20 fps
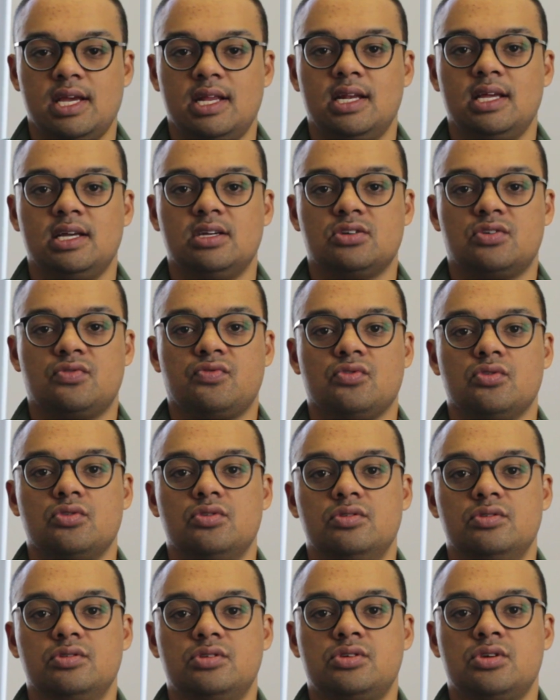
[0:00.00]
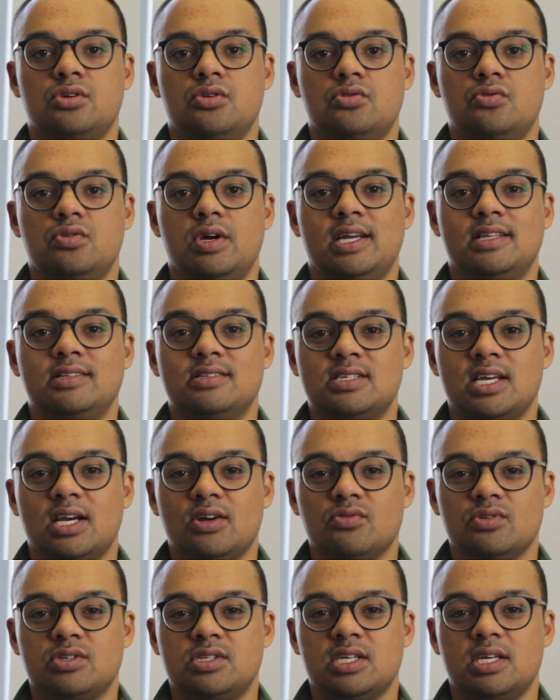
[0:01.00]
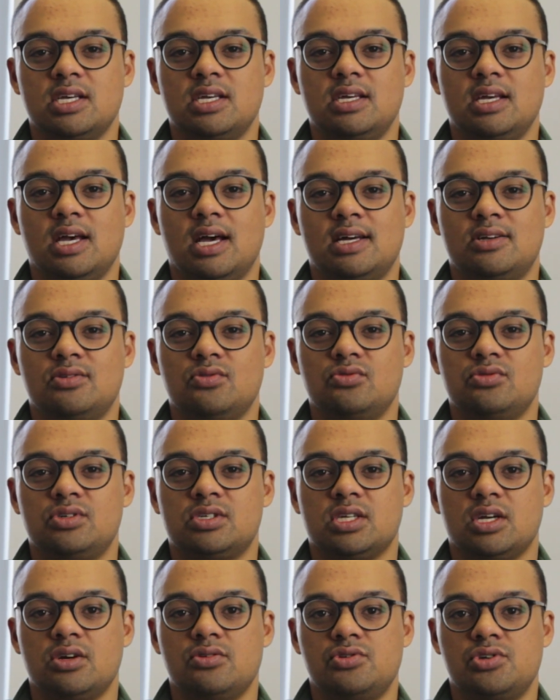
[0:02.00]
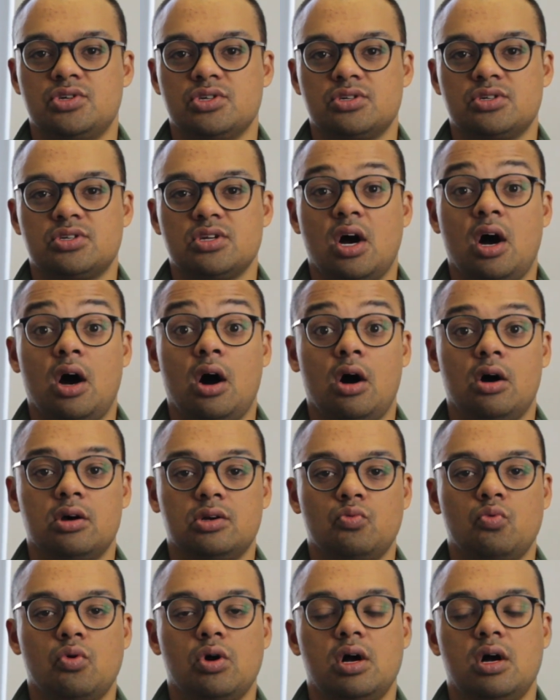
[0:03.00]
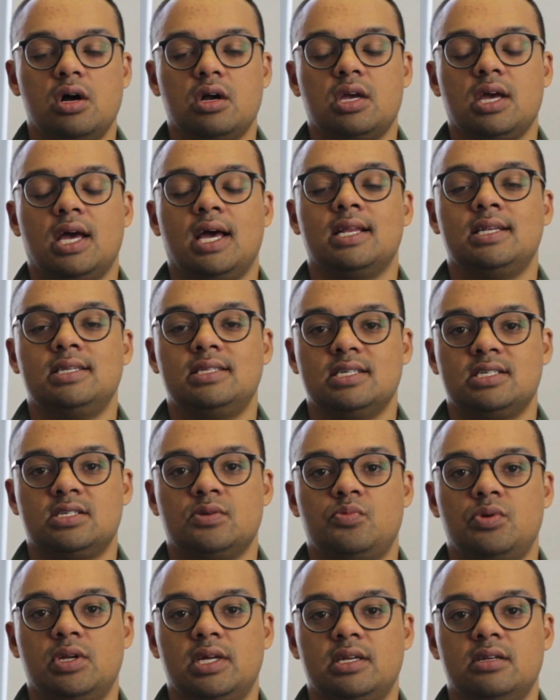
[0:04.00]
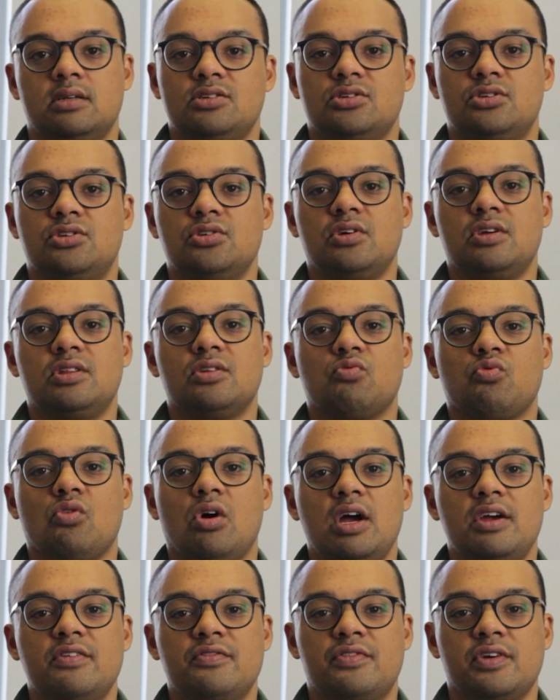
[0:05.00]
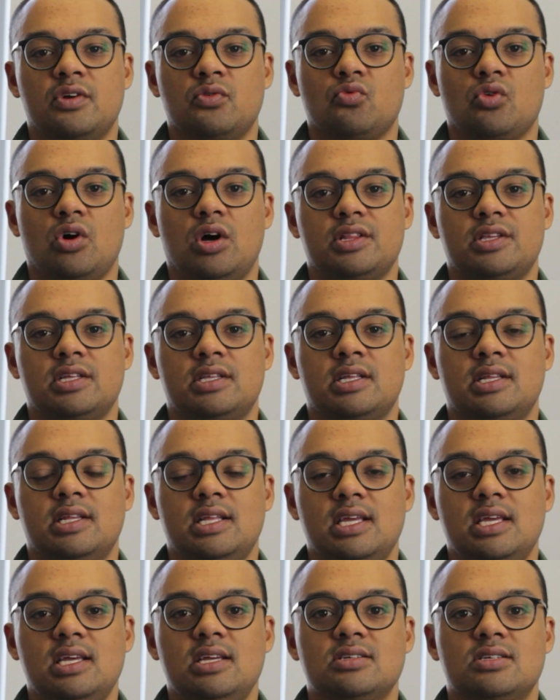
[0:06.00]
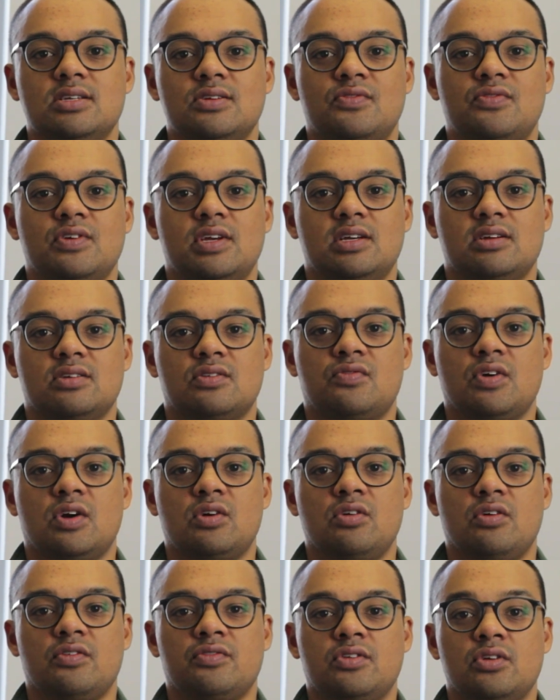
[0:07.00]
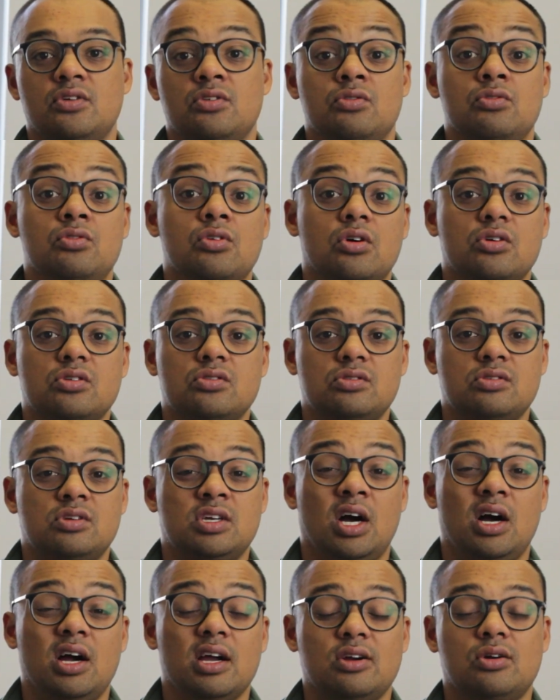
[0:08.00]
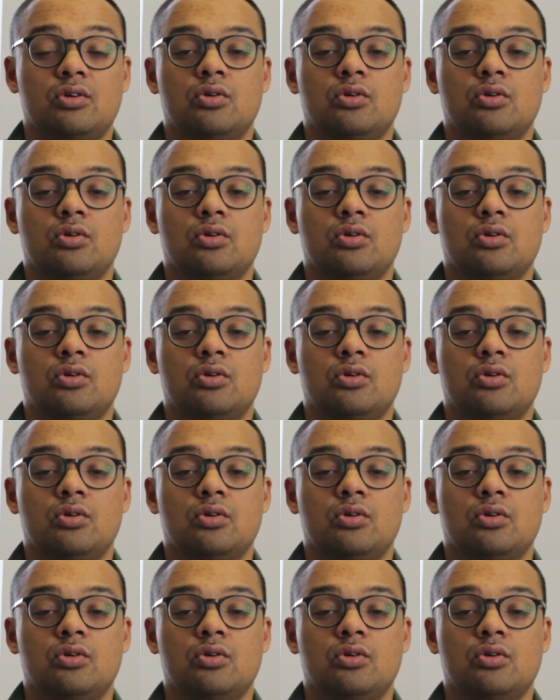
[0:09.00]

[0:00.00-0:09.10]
It links through to integrity and also just hard work and discipline. So doing the right thing rather than the easy thing is very often not cutting